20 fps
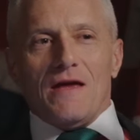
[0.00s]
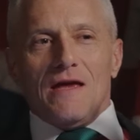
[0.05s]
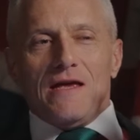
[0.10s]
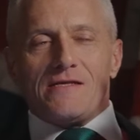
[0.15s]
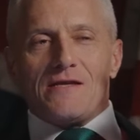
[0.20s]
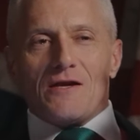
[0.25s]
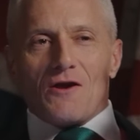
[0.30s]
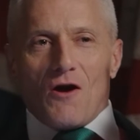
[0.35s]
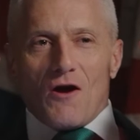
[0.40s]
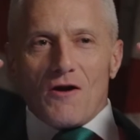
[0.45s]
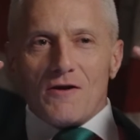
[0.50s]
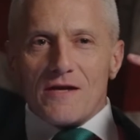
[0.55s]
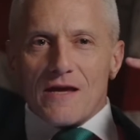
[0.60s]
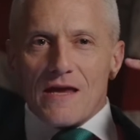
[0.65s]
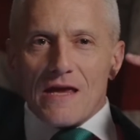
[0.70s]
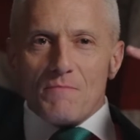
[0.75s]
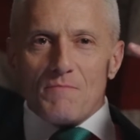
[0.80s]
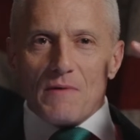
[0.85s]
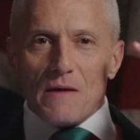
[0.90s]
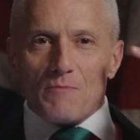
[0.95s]
Is it hard to
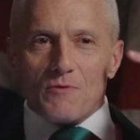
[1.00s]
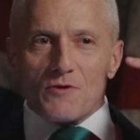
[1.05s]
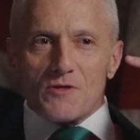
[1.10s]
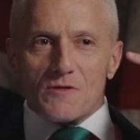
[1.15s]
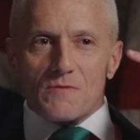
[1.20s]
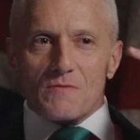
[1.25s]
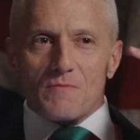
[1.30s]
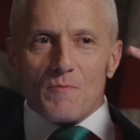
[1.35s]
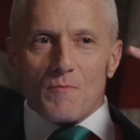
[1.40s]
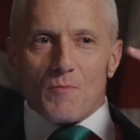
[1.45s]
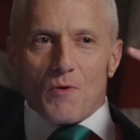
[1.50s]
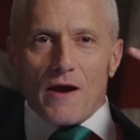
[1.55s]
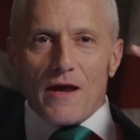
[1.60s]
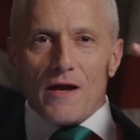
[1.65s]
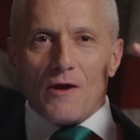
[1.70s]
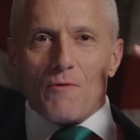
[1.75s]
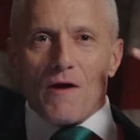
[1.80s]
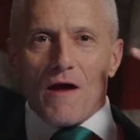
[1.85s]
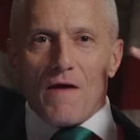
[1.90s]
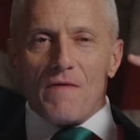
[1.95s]
get people's
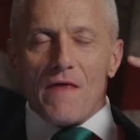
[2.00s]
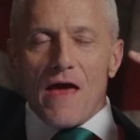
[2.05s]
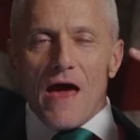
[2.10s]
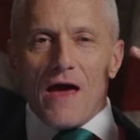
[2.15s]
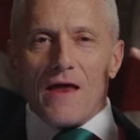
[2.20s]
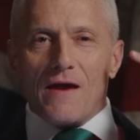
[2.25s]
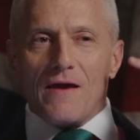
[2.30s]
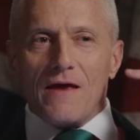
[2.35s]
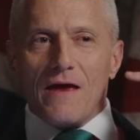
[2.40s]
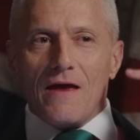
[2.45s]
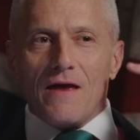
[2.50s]
brain around that?